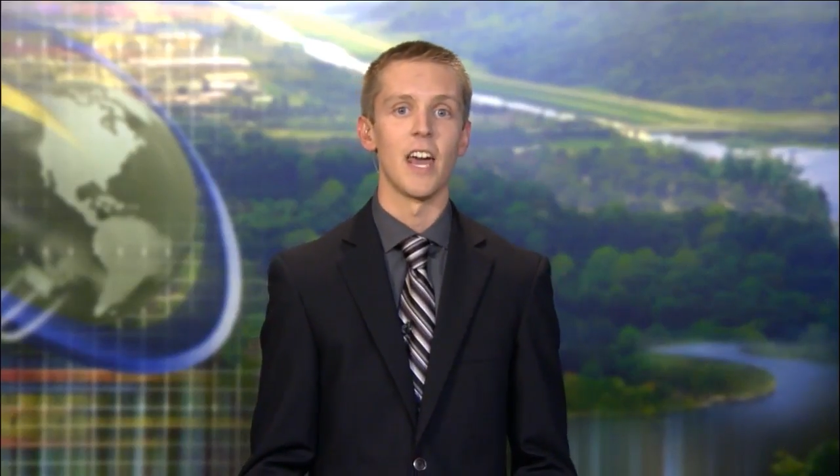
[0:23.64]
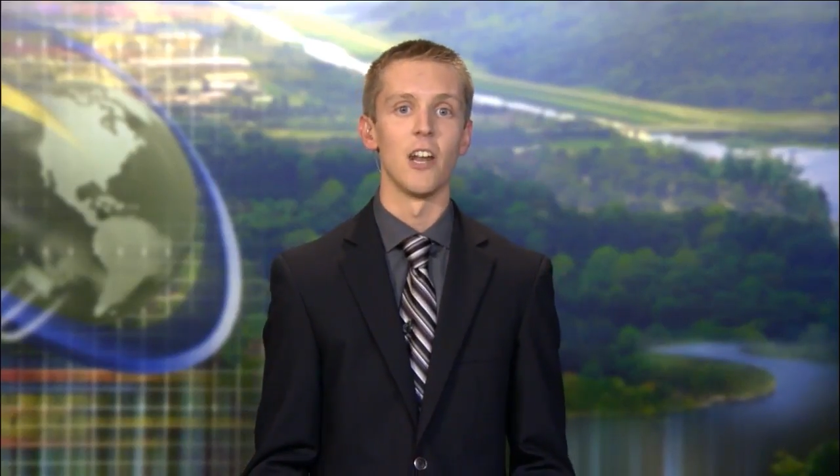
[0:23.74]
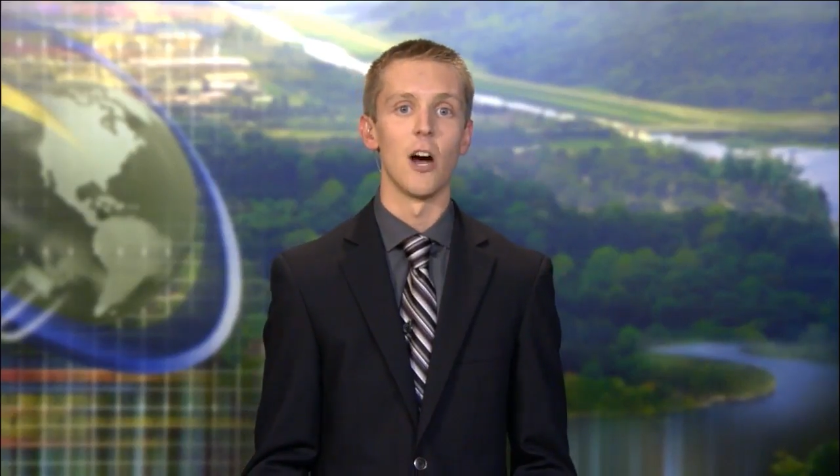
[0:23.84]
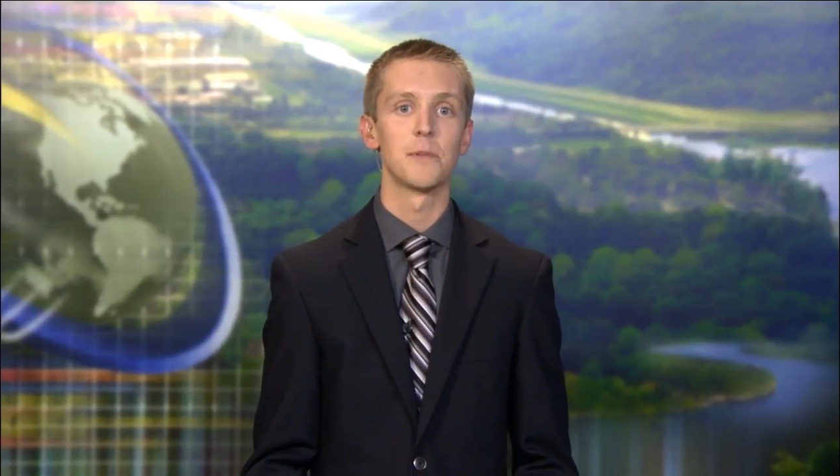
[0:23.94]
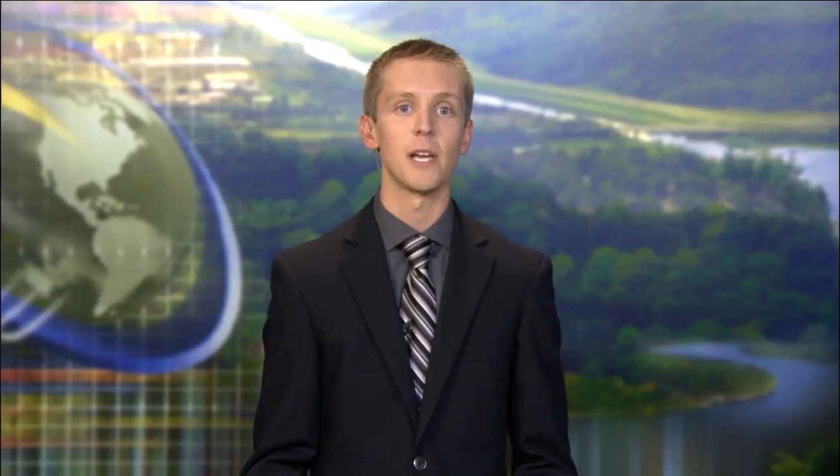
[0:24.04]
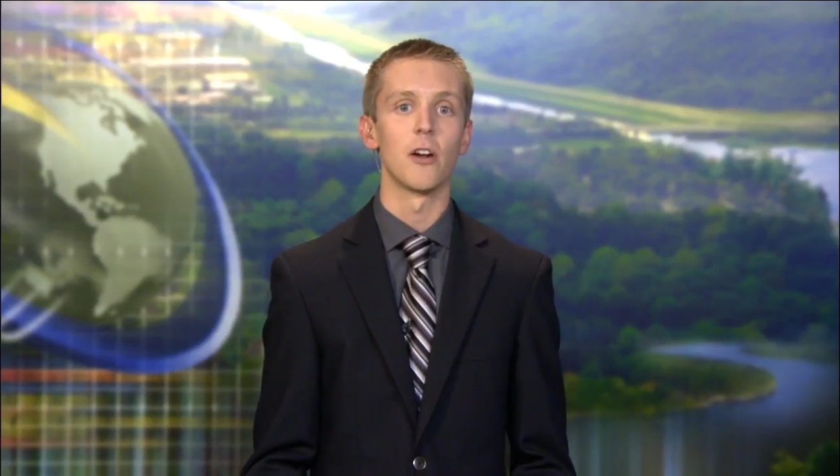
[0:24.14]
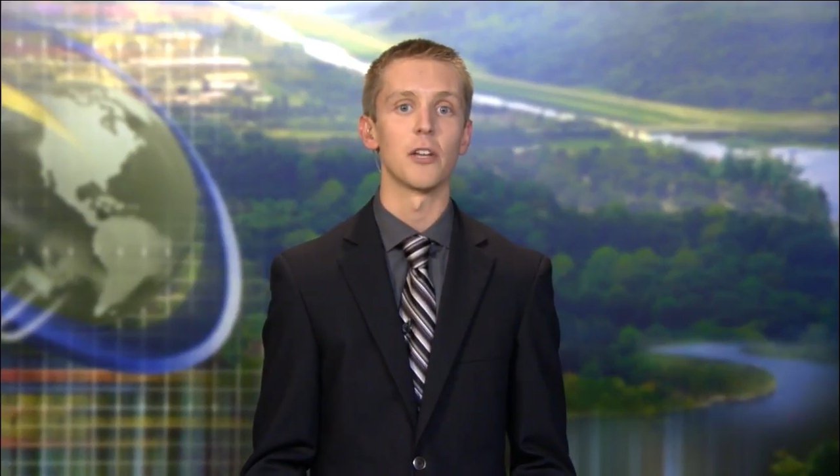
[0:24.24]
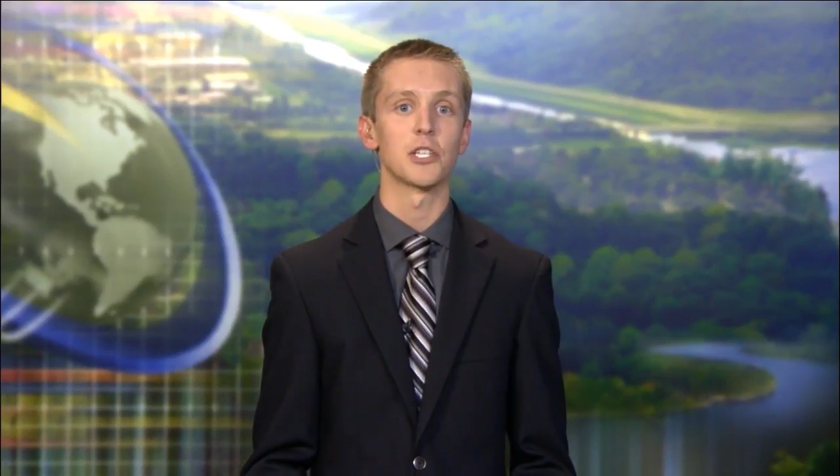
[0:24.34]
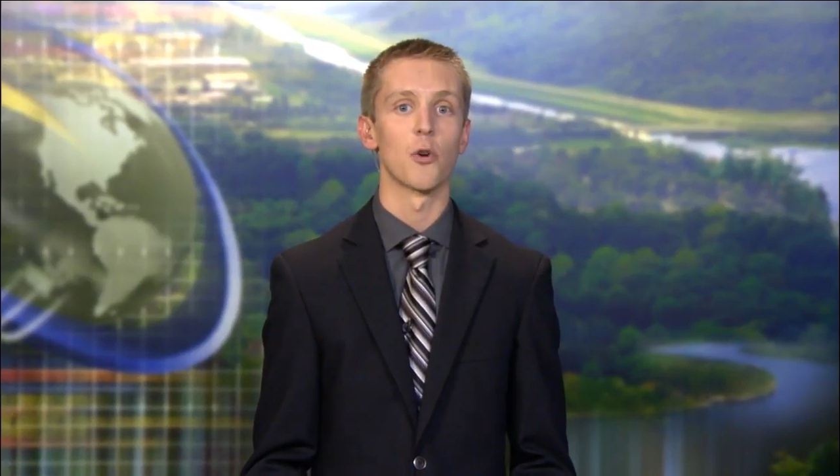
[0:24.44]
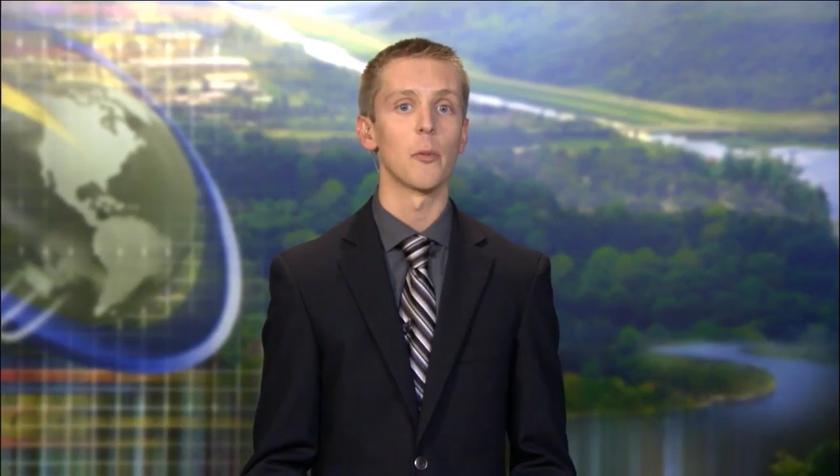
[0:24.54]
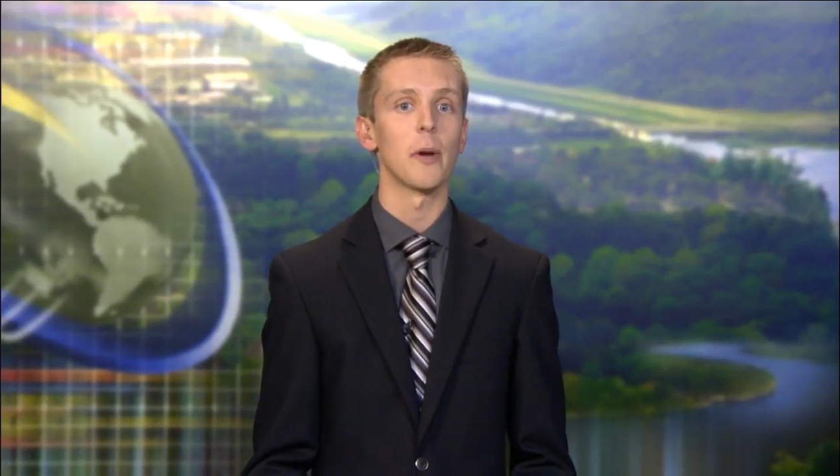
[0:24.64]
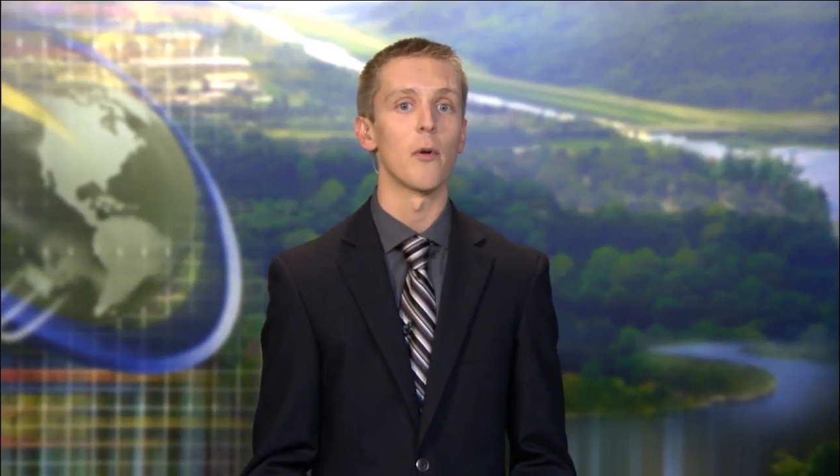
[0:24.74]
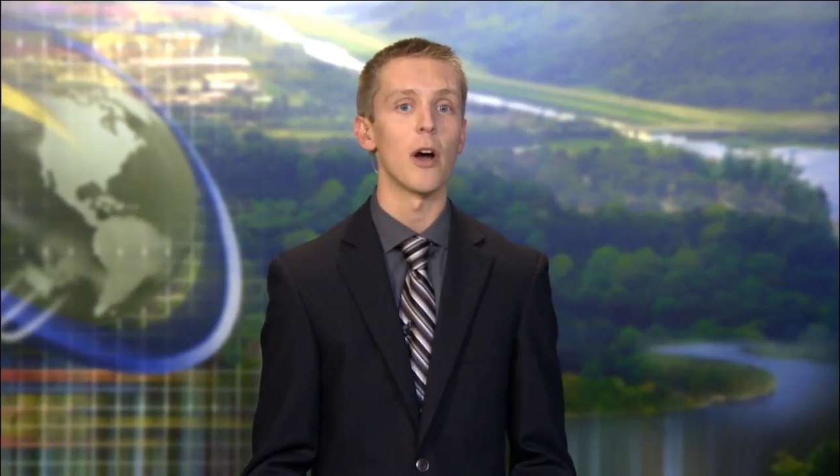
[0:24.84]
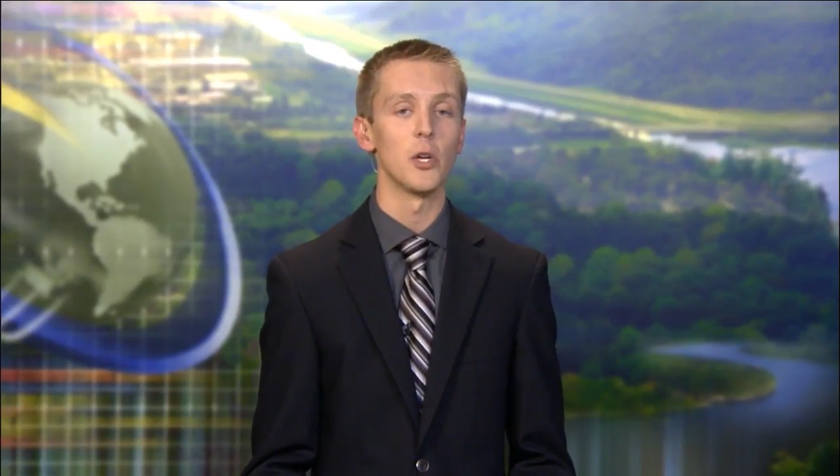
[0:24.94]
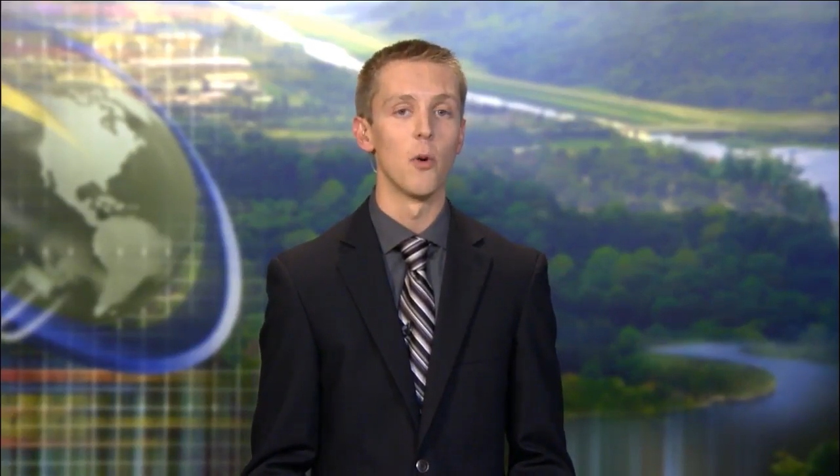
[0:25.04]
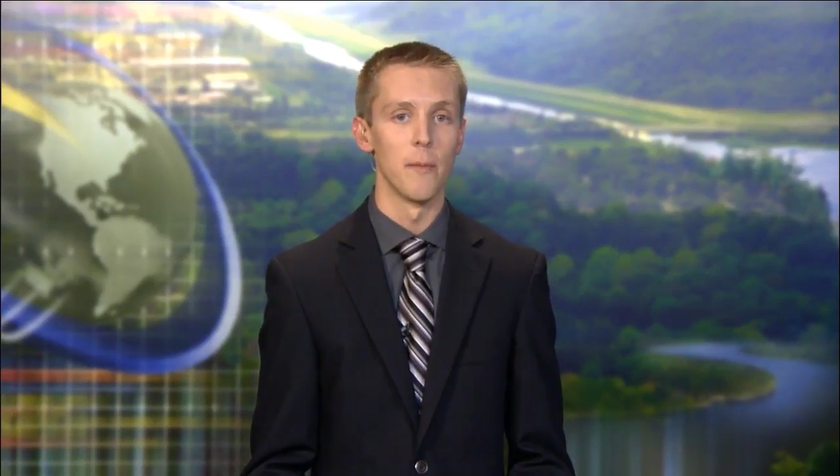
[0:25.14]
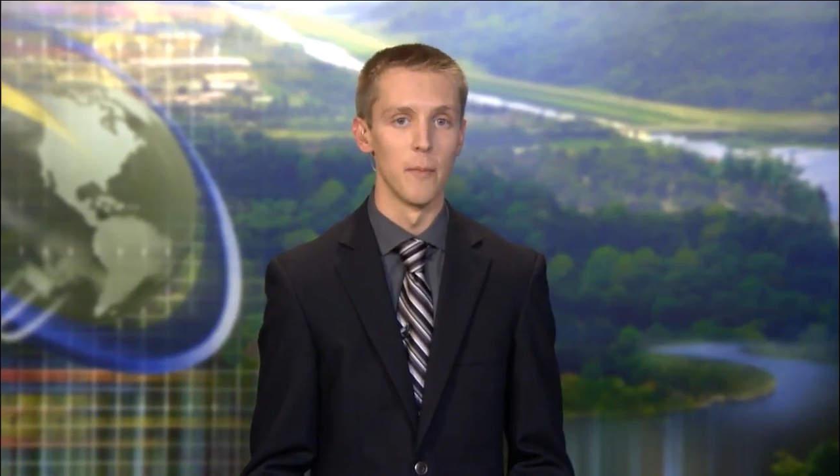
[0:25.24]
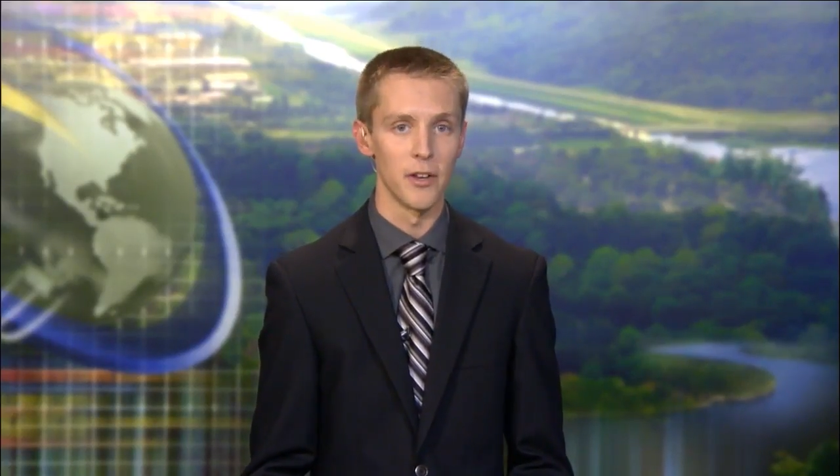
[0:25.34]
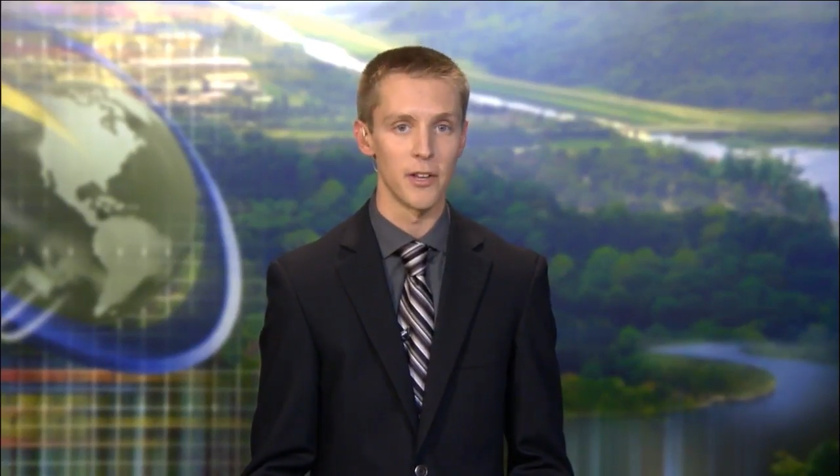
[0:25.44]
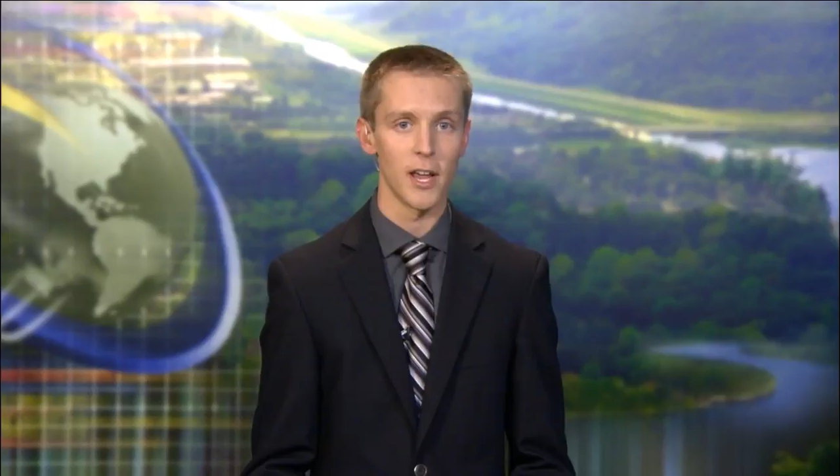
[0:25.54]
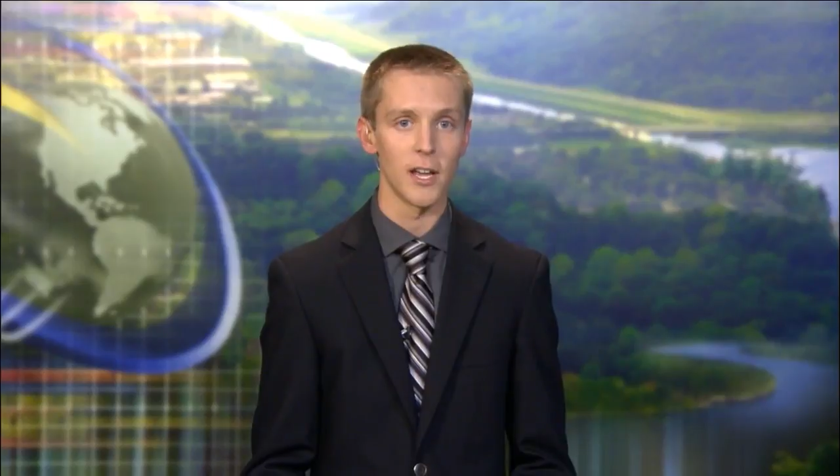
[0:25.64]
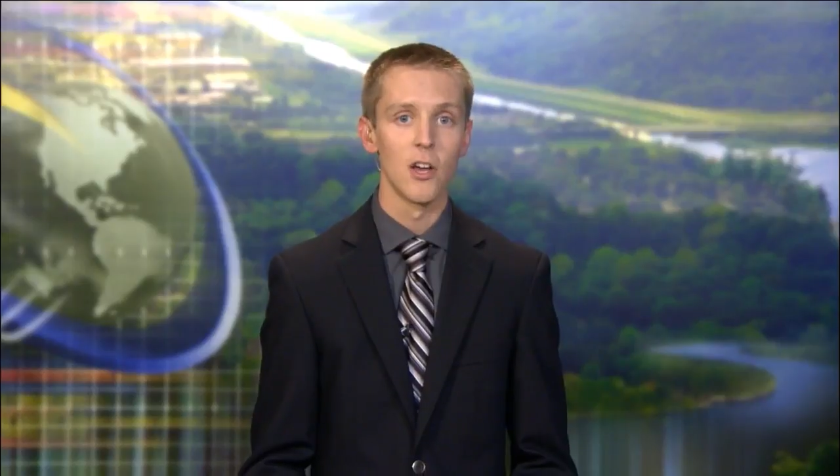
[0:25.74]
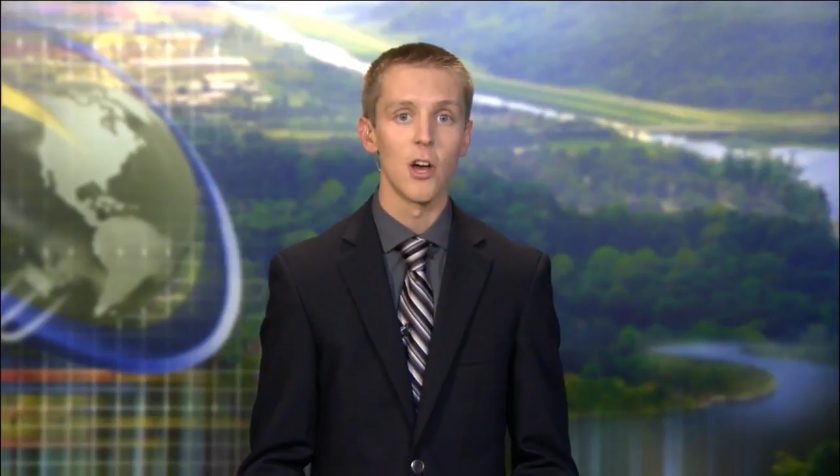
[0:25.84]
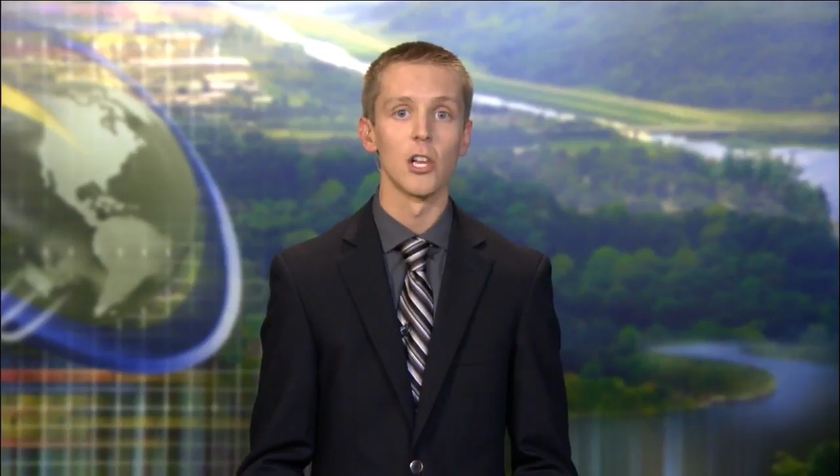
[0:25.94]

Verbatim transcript: And an update on a story we brought you on Monday.